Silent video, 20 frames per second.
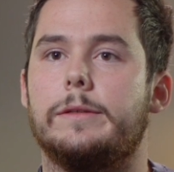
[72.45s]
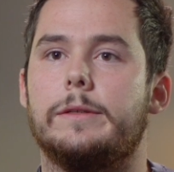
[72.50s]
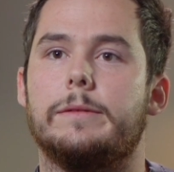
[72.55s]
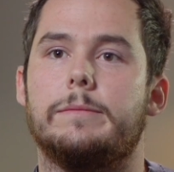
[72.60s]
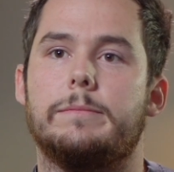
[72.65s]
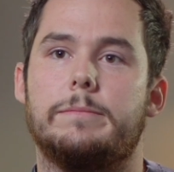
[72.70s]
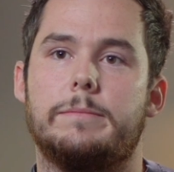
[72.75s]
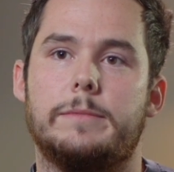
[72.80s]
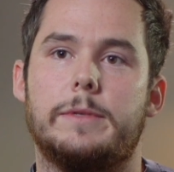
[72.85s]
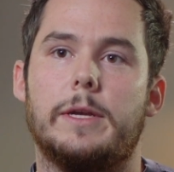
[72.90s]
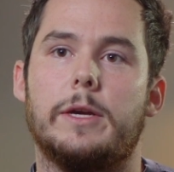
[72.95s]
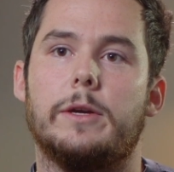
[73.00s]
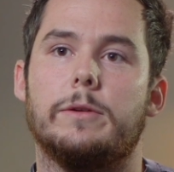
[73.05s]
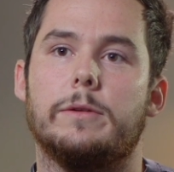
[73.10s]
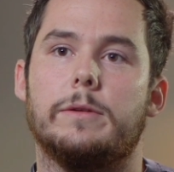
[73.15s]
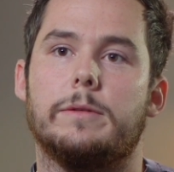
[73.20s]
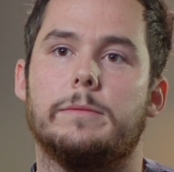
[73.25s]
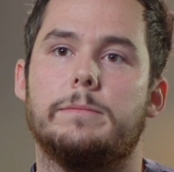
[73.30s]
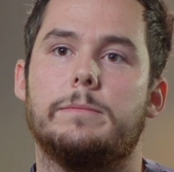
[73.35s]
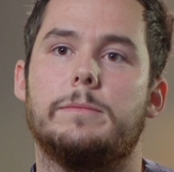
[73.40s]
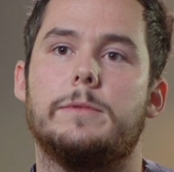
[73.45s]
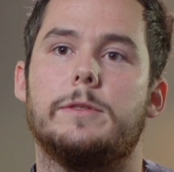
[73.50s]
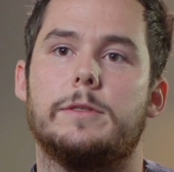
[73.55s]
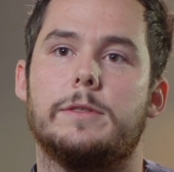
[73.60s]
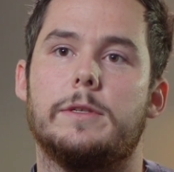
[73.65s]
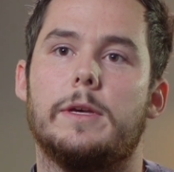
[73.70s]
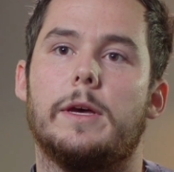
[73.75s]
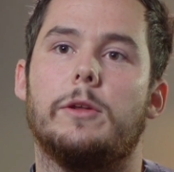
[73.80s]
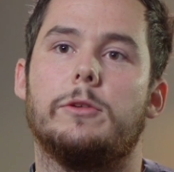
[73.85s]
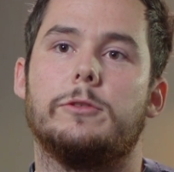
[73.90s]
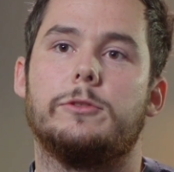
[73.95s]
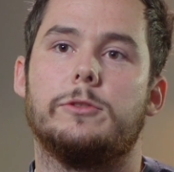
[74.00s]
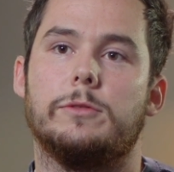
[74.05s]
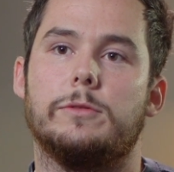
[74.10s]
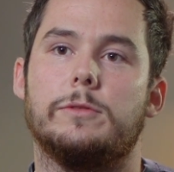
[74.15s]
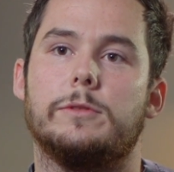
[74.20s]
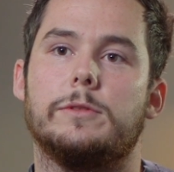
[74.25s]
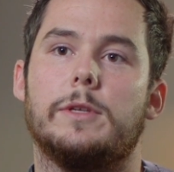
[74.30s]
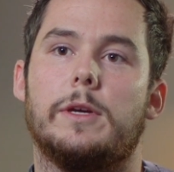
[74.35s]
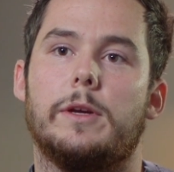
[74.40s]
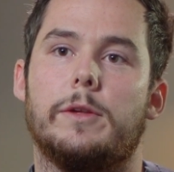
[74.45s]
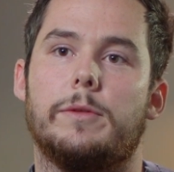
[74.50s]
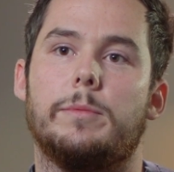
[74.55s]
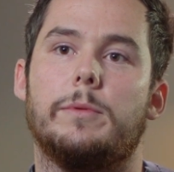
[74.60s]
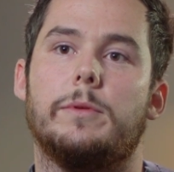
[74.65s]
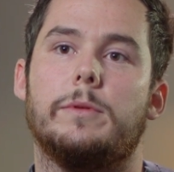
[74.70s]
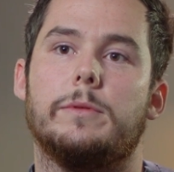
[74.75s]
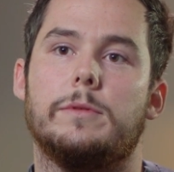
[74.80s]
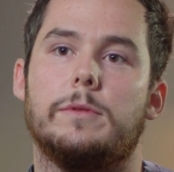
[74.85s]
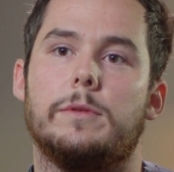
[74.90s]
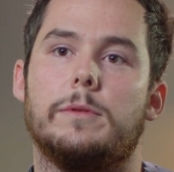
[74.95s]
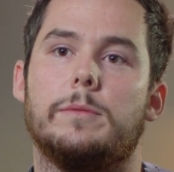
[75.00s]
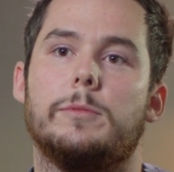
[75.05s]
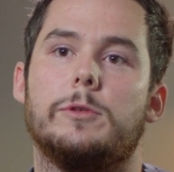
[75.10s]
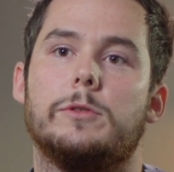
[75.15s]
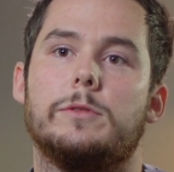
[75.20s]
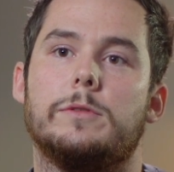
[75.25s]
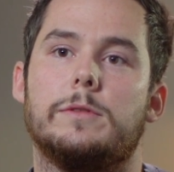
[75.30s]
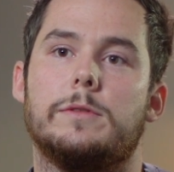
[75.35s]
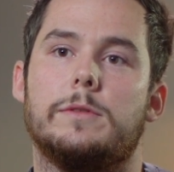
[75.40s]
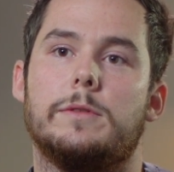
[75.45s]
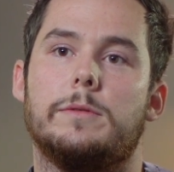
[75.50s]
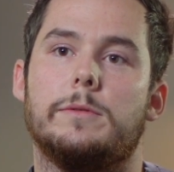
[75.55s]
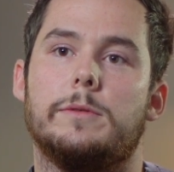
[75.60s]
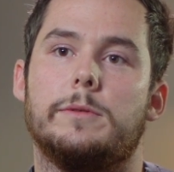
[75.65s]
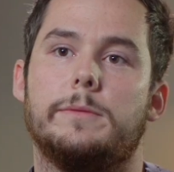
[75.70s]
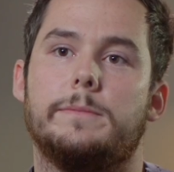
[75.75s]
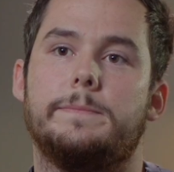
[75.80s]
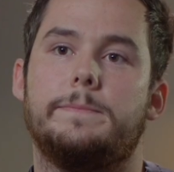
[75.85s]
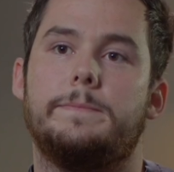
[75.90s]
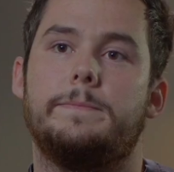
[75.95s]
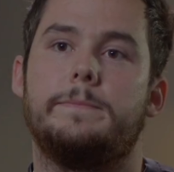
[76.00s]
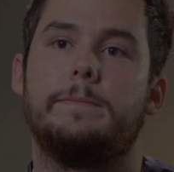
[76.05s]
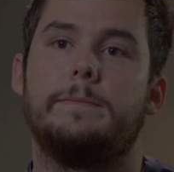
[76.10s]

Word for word: to take her to Seattle Children's Hospital to the emergency room.